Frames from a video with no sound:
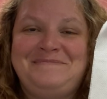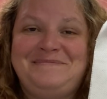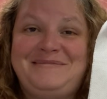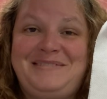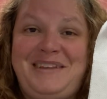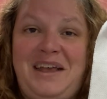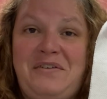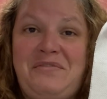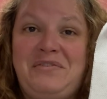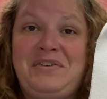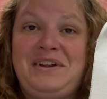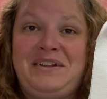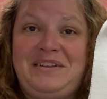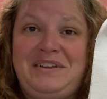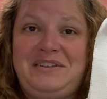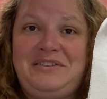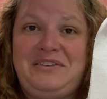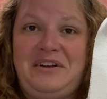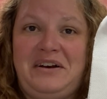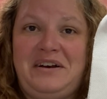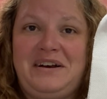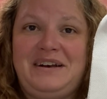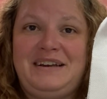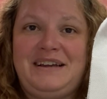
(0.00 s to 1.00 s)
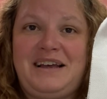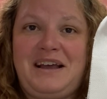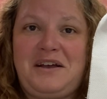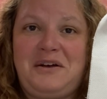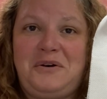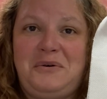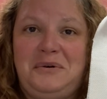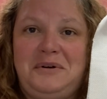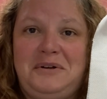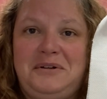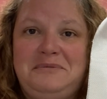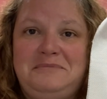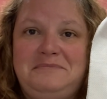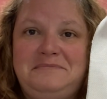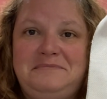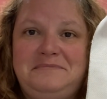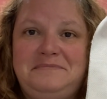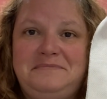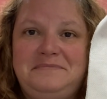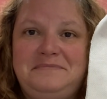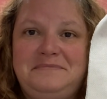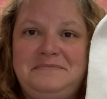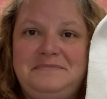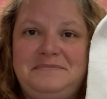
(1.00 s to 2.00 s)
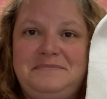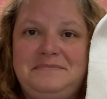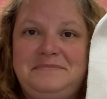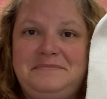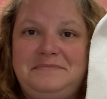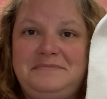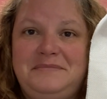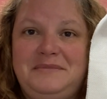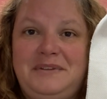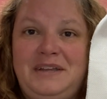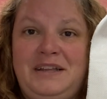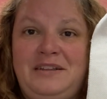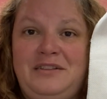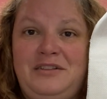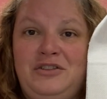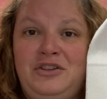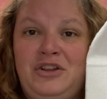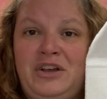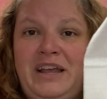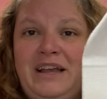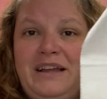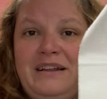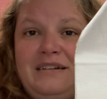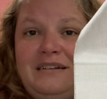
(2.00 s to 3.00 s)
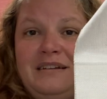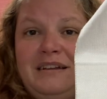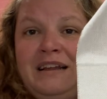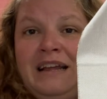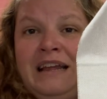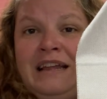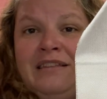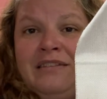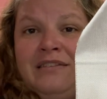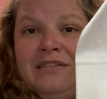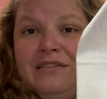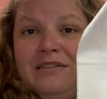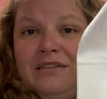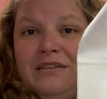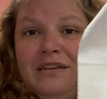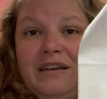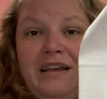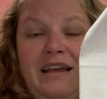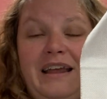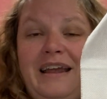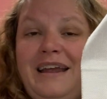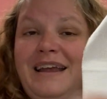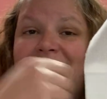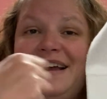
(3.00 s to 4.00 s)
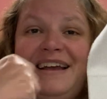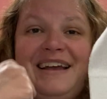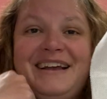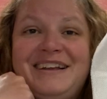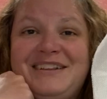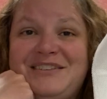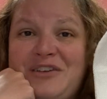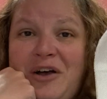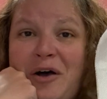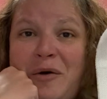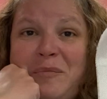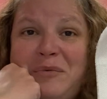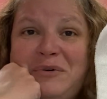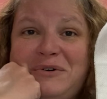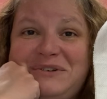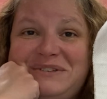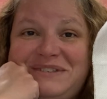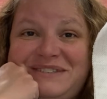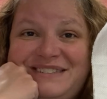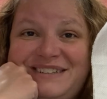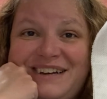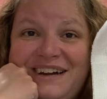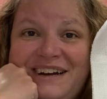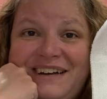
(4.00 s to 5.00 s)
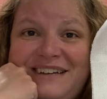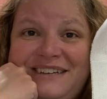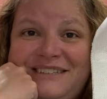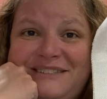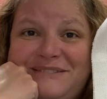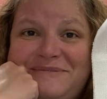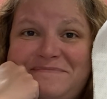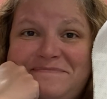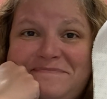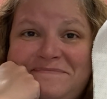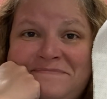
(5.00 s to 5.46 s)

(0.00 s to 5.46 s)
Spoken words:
Definitely starting to get cool. It's almost done.